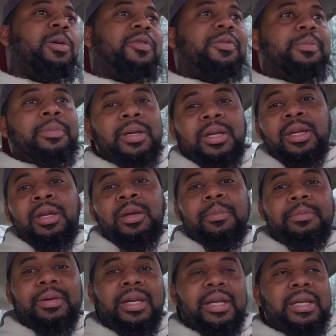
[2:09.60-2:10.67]
with me
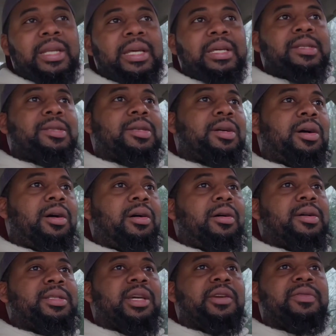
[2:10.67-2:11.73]
being into
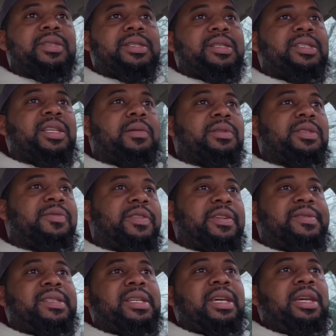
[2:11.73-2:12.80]
cars ever since I was
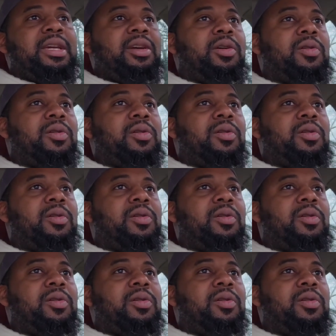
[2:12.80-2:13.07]
15,